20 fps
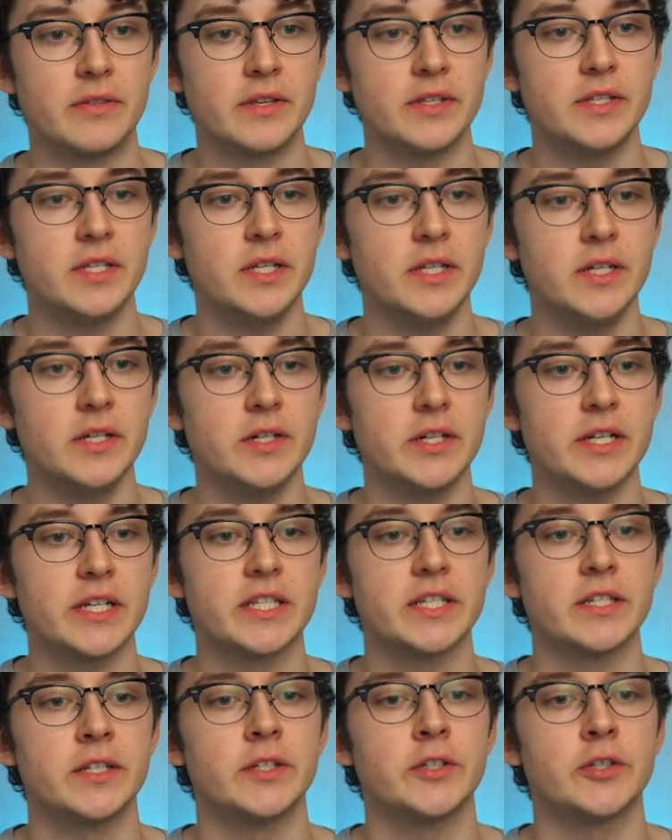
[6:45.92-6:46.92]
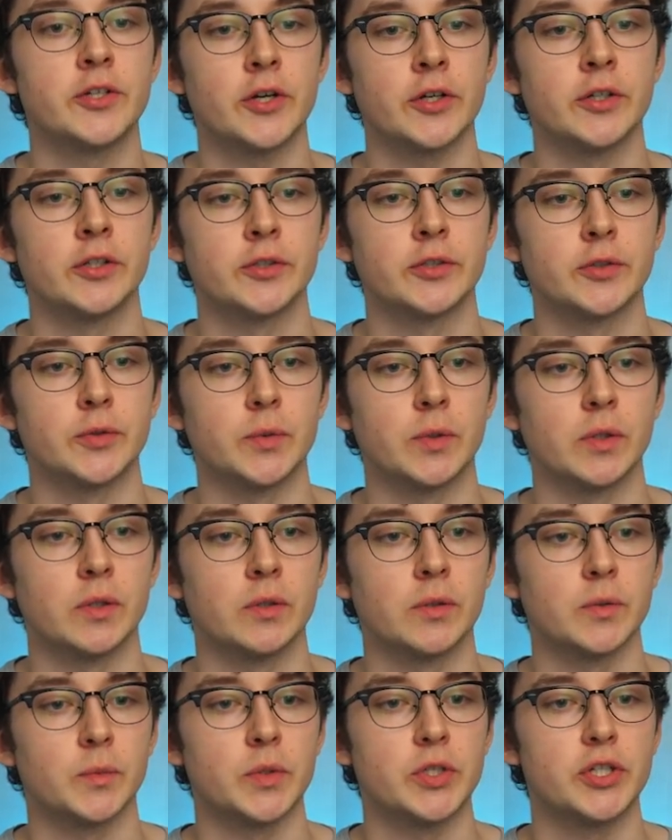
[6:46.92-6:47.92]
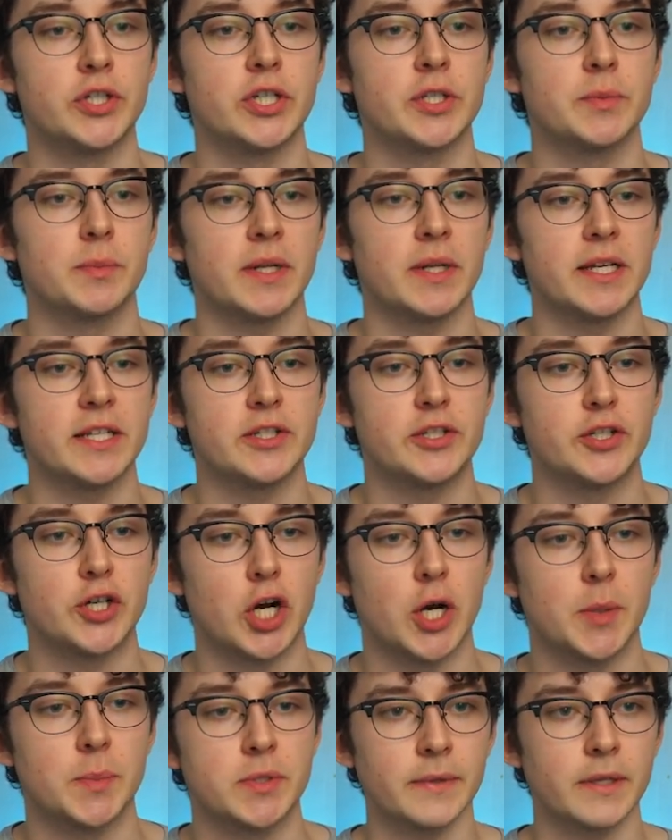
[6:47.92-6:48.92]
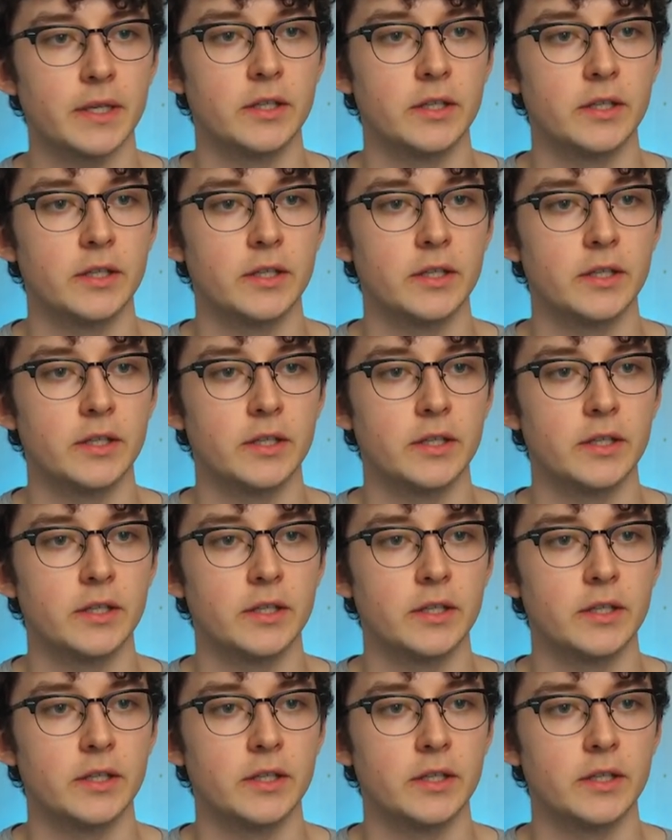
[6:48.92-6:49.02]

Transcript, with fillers: here is an internal tool, which displays jobs.